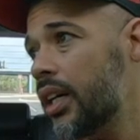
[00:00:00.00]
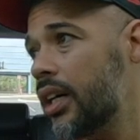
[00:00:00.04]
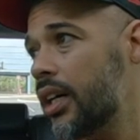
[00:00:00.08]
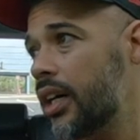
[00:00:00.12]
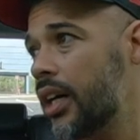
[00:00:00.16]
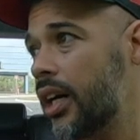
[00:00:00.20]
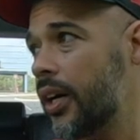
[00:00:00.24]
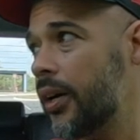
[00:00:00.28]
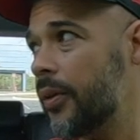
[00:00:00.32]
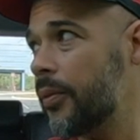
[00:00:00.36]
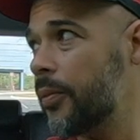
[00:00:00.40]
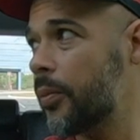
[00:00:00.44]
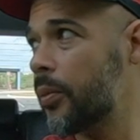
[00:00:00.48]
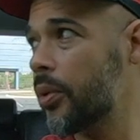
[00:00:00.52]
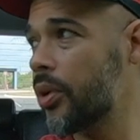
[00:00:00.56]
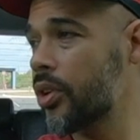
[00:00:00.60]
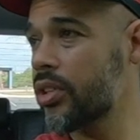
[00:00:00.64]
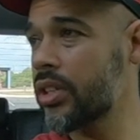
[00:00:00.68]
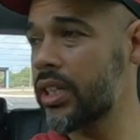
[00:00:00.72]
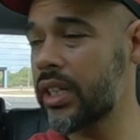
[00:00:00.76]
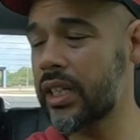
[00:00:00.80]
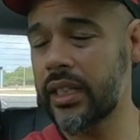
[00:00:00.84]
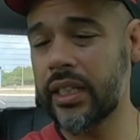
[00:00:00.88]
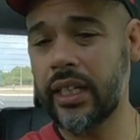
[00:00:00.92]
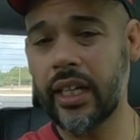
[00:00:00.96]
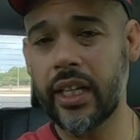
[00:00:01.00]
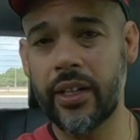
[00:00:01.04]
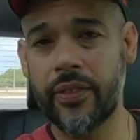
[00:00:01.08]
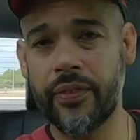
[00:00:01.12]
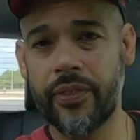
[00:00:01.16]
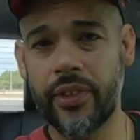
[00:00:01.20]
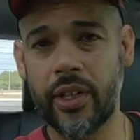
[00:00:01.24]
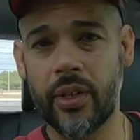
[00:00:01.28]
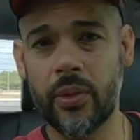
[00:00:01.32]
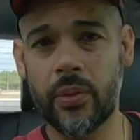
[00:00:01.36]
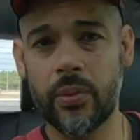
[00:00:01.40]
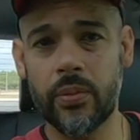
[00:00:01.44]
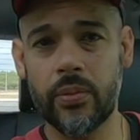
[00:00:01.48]
um, work at a lot of
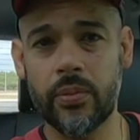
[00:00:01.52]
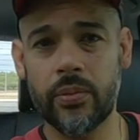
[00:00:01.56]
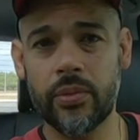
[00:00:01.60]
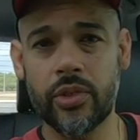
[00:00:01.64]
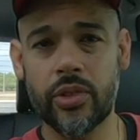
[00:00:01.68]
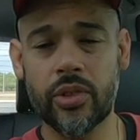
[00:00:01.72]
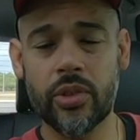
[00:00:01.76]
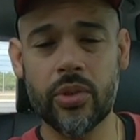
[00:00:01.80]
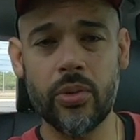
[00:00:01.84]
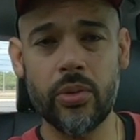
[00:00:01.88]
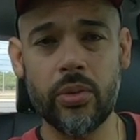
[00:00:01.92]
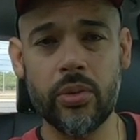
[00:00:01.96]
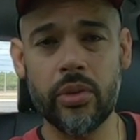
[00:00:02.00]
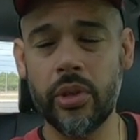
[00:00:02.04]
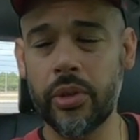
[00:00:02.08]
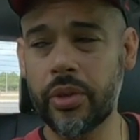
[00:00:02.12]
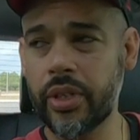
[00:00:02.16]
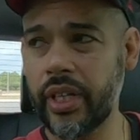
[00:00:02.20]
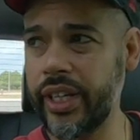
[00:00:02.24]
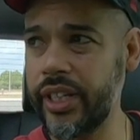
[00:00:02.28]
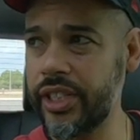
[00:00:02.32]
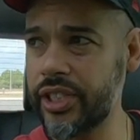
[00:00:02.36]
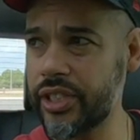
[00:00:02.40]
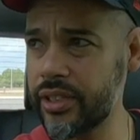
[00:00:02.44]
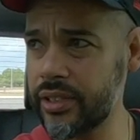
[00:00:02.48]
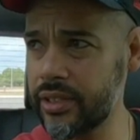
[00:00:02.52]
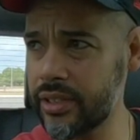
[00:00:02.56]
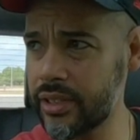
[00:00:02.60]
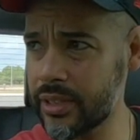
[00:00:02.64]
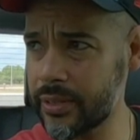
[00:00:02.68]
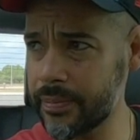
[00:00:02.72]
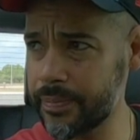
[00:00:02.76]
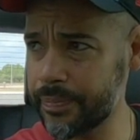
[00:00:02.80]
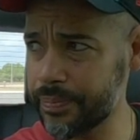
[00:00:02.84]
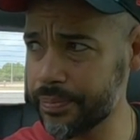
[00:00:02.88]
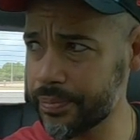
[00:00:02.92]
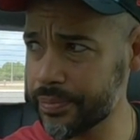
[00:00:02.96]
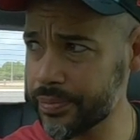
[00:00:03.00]
our school
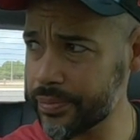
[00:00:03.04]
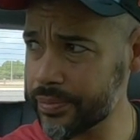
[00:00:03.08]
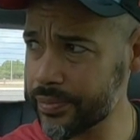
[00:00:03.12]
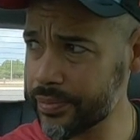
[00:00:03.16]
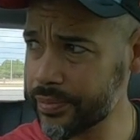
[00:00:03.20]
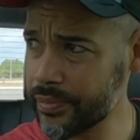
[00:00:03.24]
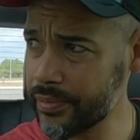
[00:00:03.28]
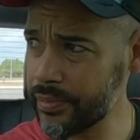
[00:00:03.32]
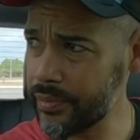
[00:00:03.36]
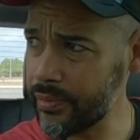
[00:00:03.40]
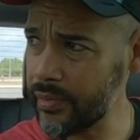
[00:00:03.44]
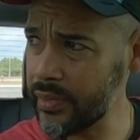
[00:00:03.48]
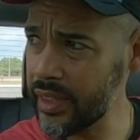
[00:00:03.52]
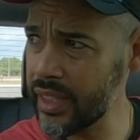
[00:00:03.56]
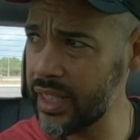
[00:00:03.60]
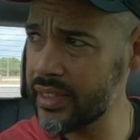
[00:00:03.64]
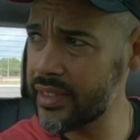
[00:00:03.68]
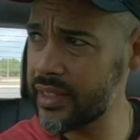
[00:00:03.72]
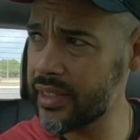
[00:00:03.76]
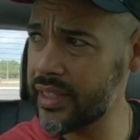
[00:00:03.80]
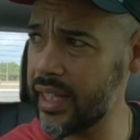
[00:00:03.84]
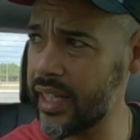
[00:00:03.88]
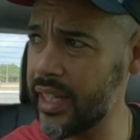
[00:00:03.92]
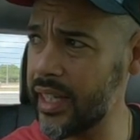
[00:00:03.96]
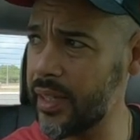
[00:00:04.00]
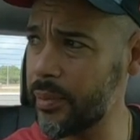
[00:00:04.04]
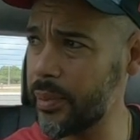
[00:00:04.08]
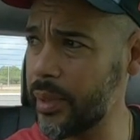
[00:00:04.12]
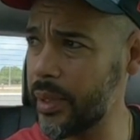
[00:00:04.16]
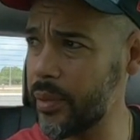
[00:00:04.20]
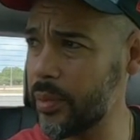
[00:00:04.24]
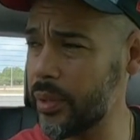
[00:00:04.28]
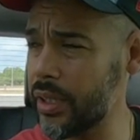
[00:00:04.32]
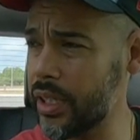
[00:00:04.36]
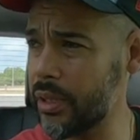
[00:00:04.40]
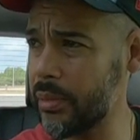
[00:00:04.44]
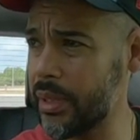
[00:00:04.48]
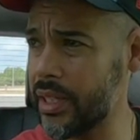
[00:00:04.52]
locations and today I'm at
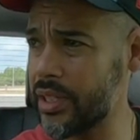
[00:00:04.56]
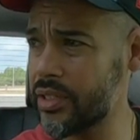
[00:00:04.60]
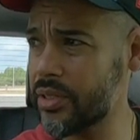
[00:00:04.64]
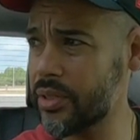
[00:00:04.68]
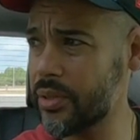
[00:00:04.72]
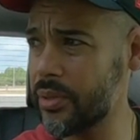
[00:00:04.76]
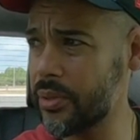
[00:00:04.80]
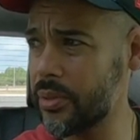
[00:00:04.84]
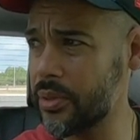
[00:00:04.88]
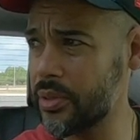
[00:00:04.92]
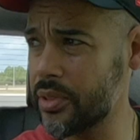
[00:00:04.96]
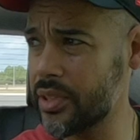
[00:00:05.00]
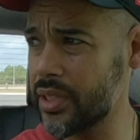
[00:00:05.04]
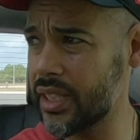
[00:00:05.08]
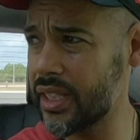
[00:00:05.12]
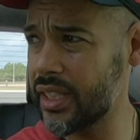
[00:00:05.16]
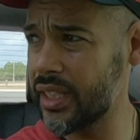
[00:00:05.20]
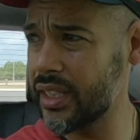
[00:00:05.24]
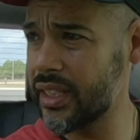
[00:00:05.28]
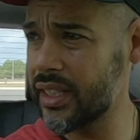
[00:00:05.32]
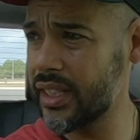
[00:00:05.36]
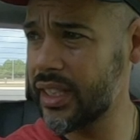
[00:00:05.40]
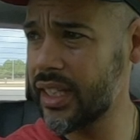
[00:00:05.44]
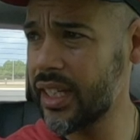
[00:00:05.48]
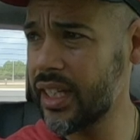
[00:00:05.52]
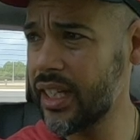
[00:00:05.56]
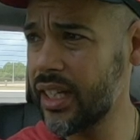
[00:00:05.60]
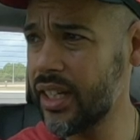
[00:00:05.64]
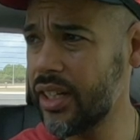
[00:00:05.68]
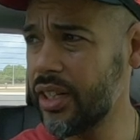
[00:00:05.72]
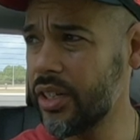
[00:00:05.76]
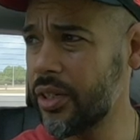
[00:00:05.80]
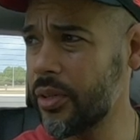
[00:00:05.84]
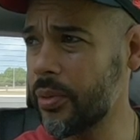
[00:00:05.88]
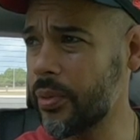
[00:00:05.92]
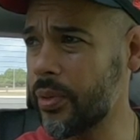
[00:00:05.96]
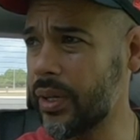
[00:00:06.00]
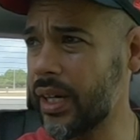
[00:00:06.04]
one of my schools and
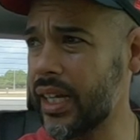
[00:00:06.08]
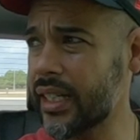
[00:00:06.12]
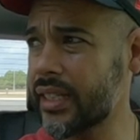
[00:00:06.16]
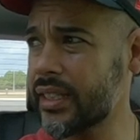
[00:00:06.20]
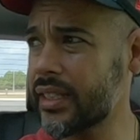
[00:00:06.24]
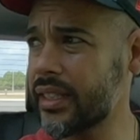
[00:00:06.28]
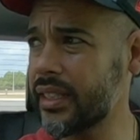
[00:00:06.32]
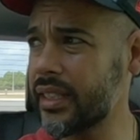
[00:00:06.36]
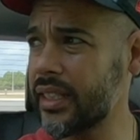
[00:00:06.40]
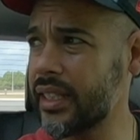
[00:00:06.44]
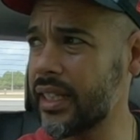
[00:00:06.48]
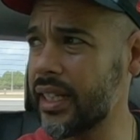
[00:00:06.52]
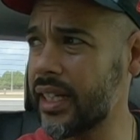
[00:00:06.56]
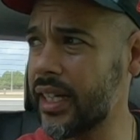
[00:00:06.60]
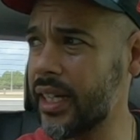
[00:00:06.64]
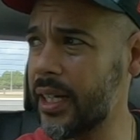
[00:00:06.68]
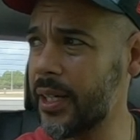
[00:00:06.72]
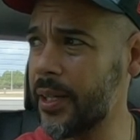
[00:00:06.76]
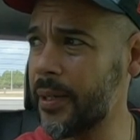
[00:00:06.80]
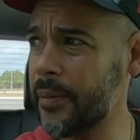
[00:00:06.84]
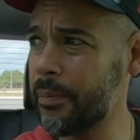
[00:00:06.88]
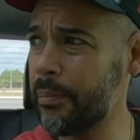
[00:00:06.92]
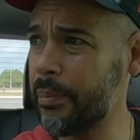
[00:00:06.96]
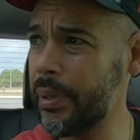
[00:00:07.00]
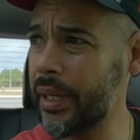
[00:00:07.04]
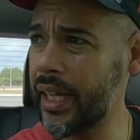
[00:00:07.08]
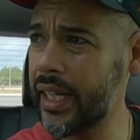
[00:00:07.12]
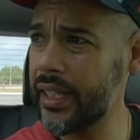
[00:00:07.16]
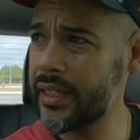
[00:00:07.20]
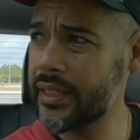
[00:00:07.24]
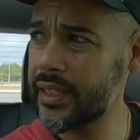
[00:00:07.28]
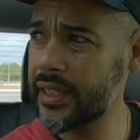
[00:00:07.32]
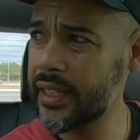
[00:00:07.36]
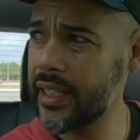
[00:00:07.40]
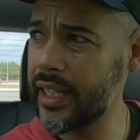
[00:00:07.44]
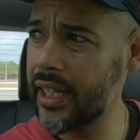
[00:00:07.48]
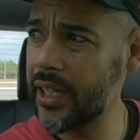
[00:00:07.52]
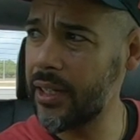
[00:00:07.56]
we're actually um,
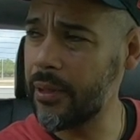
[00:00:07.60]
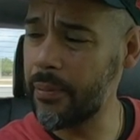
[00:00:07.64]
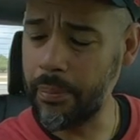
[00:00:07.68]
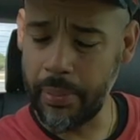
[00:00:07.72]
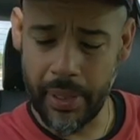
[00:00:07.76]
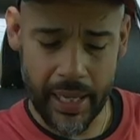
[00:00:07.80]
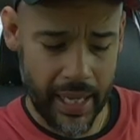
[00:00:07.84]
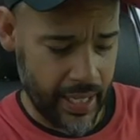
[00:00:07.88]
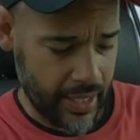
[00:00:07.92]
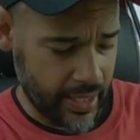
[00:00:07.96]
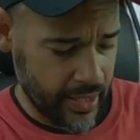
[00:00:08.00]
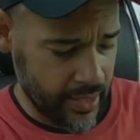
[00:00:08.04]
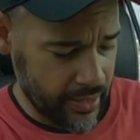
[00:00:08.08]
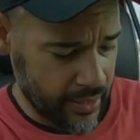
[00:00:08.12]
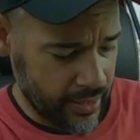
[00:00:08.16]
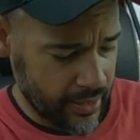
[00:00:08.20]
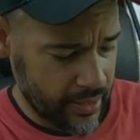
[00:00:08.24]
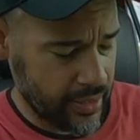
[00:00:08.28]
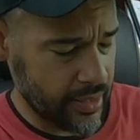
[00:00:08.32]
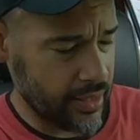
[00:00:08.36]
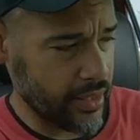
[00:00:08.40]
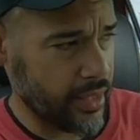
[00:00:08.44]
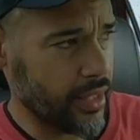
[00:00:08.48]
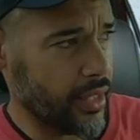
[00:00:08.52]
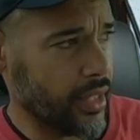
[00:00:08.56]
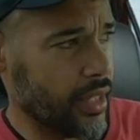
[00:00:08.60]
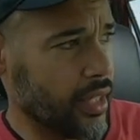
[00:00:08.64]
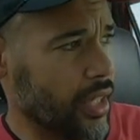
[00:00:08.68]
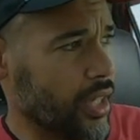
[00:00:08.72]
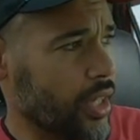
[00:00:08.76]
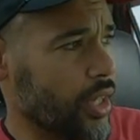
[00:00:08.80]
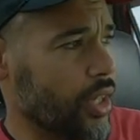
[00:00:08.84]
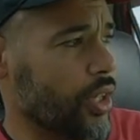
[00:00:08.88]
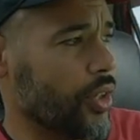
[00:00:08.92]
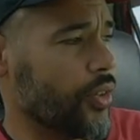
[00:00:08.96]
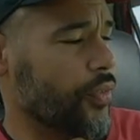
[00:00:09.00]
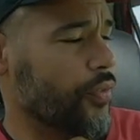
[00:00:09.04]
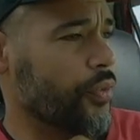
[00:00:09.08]
passing out packets
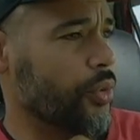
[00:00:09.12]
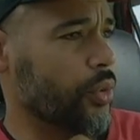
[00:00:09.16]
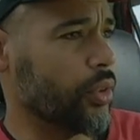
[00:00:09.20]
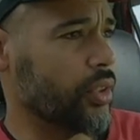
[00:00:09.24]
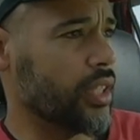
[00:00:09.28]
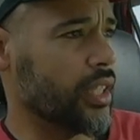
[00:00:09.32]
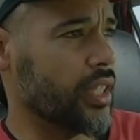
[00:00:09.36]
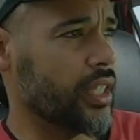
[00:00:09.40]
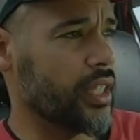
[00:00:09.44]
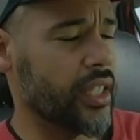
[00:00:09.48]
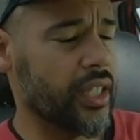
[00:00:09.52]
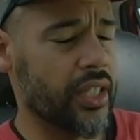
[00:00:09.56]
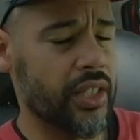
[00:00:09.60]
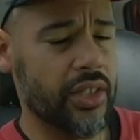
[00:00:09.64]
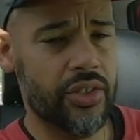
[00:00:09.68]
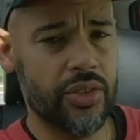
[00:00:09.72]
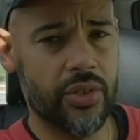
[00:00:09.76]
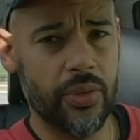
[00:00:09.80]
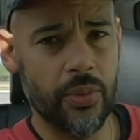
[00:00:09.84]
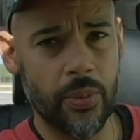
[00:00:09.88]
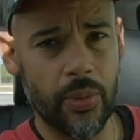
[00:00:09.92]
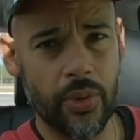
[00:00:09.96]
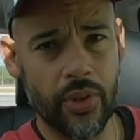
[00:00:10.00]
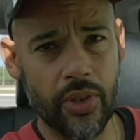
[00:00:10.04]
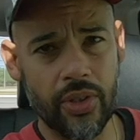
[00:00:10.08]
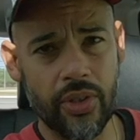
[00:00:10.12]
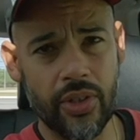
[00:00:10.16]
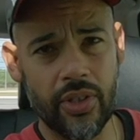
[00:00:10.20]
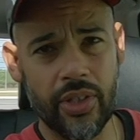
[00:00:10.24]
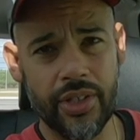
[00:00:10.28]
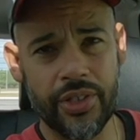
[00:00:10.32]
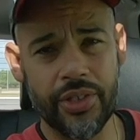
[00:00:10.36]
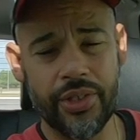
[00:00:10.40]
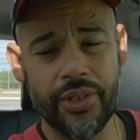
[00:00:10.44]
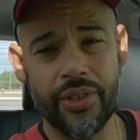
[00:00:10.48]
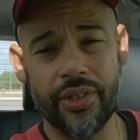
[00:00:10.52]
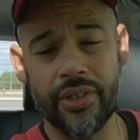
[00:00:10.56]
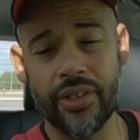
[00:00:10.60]
for the kids to work
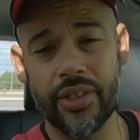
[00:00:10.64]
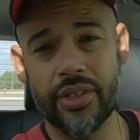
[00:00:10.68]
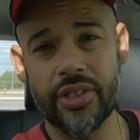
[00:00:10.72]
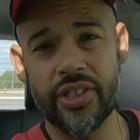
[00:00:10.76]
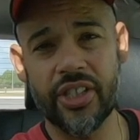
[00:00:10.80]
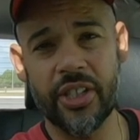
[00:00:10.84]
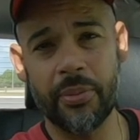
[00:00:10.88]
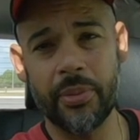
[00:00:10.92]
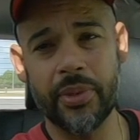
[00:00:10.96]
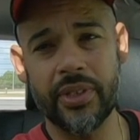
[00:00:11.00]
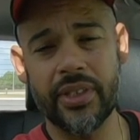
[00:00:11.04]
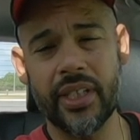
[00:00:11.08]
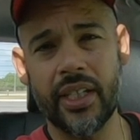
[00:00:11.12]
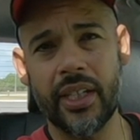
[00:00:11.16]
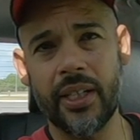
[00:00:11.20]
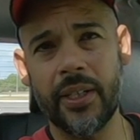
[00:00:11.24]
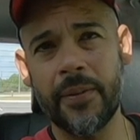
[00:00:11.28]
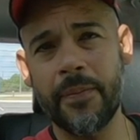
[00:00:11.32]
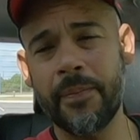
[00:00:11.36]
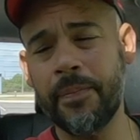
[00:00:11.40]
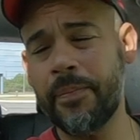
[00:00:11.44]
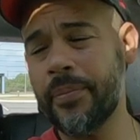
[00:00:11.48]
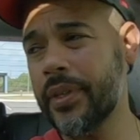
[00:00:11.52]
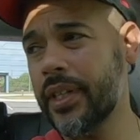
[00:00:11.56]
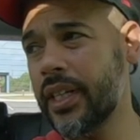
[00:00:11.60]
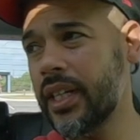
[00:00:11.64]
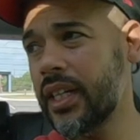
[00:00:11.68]
on during the summertime